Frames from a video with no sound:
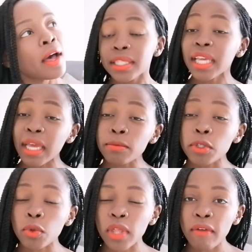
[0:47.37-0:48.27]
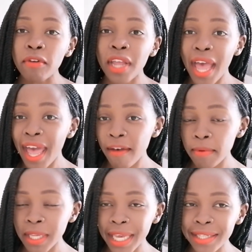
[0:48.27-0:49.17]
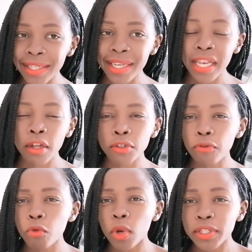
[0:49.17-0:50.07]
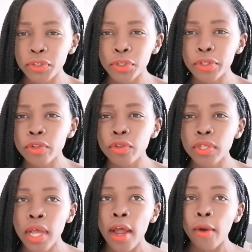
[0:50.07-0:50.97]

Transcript: Since I came to South Africa, I have been getting a lot of questions